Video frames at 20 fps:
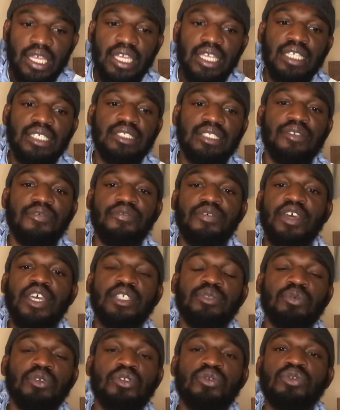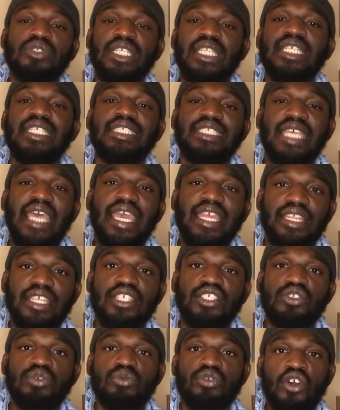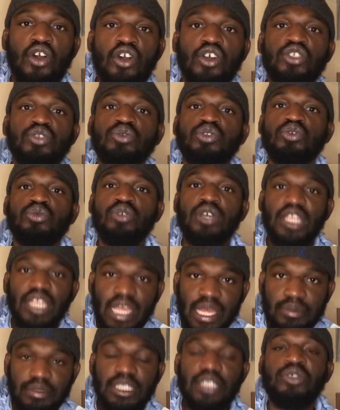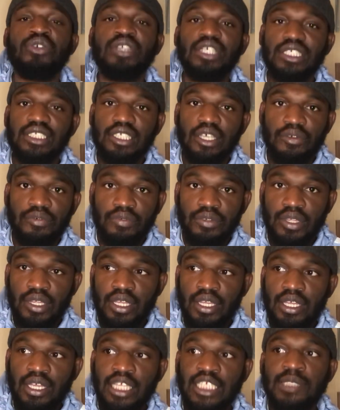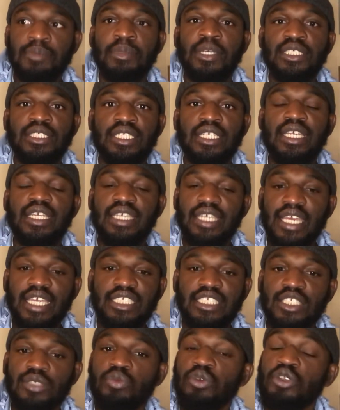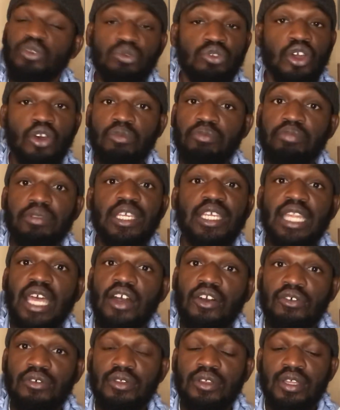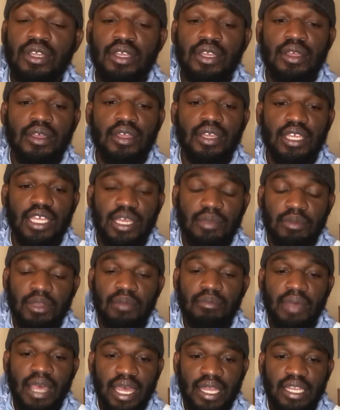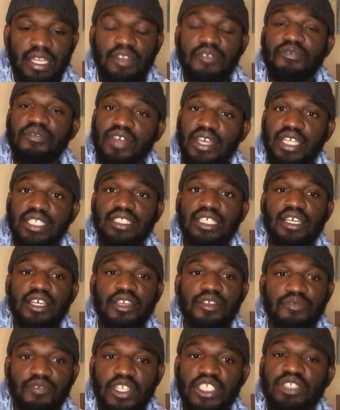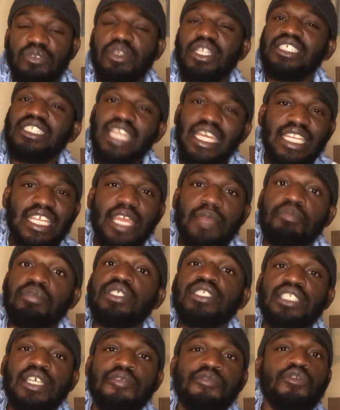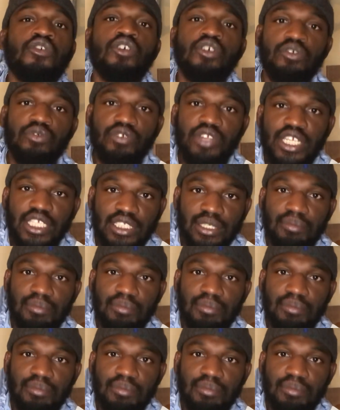is the feds will use any tactic to cause you to collapse in on yourself, especially in cases where you don't plead out. Keeping in mind that the feds' conviction rate is 98% for a reason,